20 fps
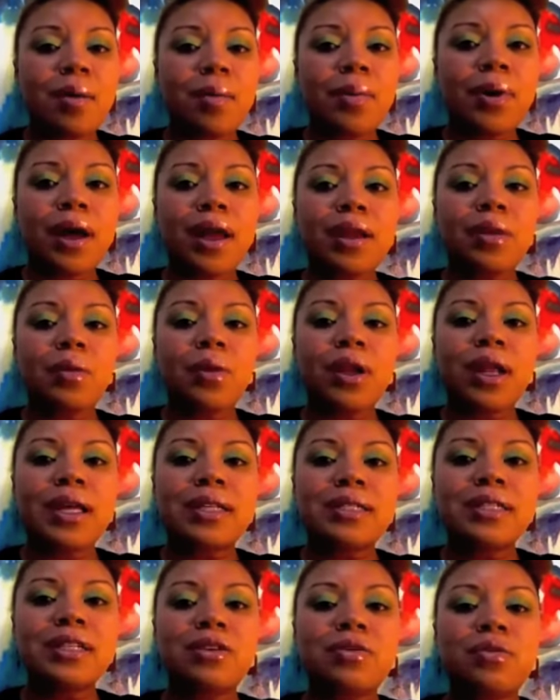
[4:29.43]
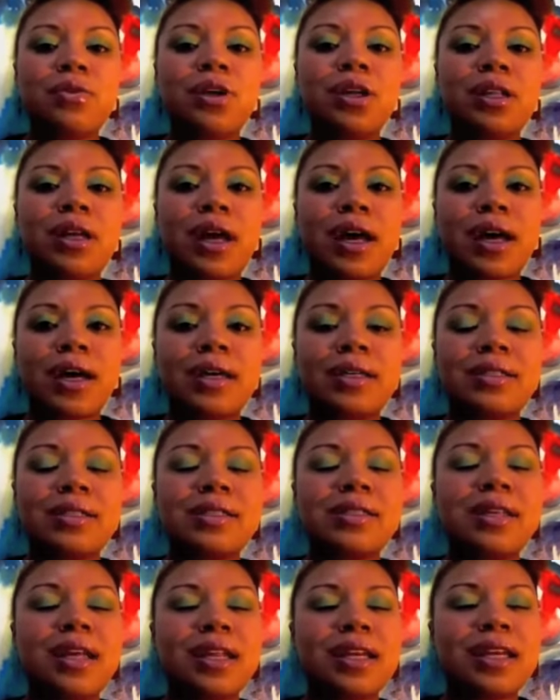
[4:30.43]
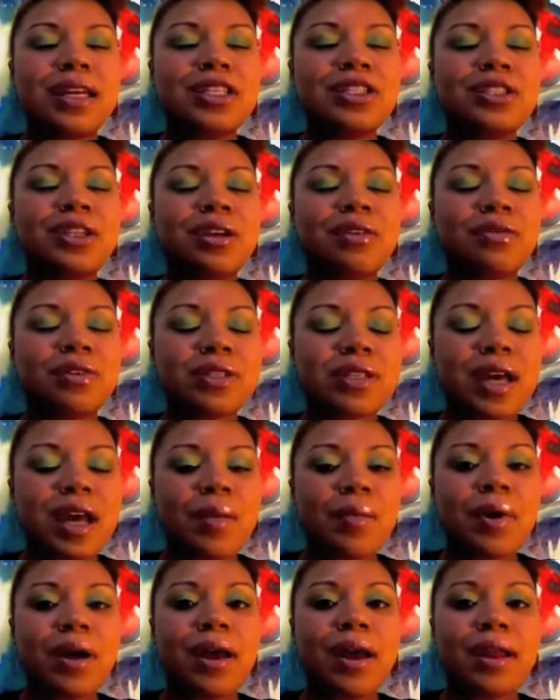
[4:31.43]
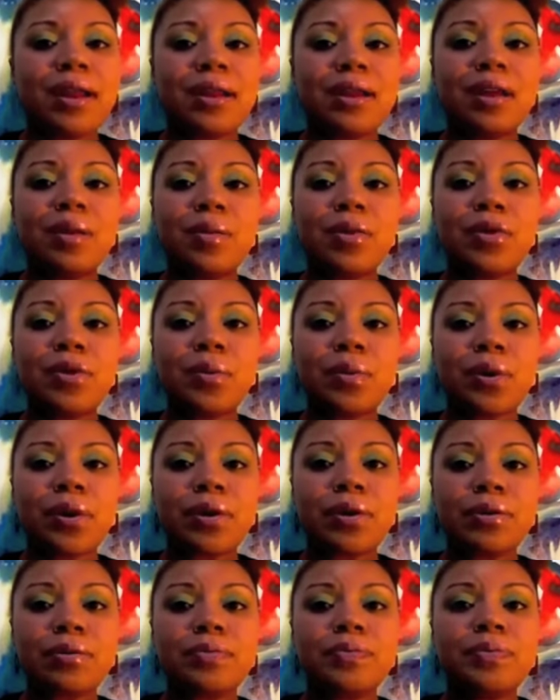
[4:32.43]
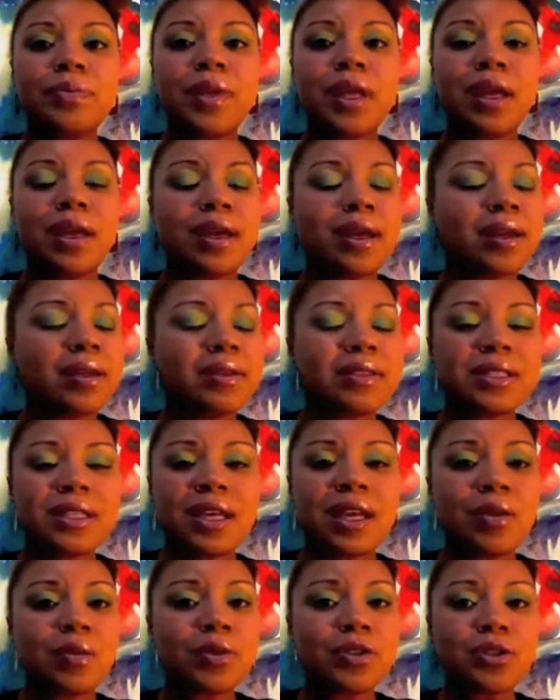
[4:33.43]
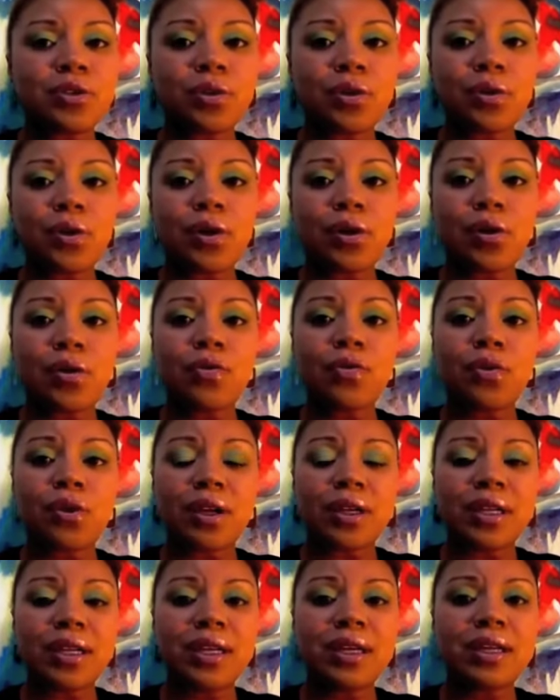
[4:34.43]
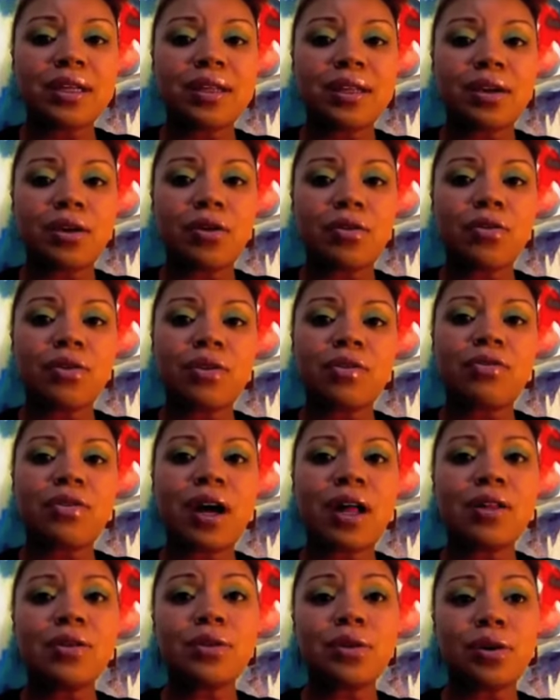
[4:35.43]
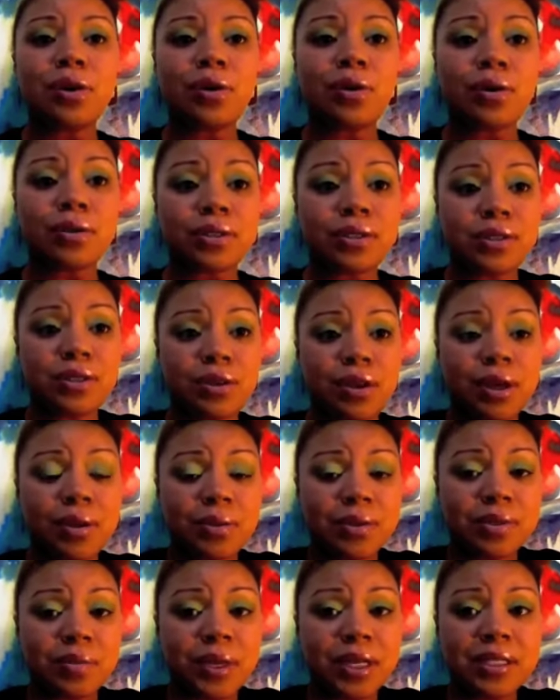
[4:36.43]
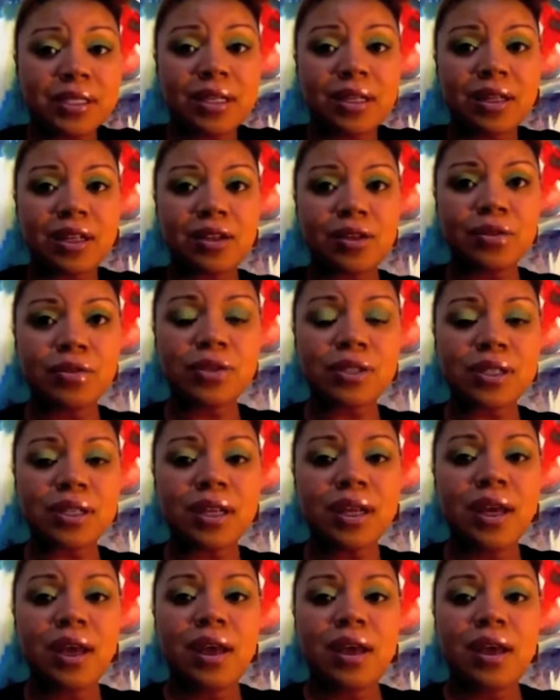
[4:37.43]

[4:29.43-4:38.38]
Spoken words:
But what I didn't realize is that each and every time I had a chemical burn, skin was growing over and healing over the follicle holes, and so I was basically losing,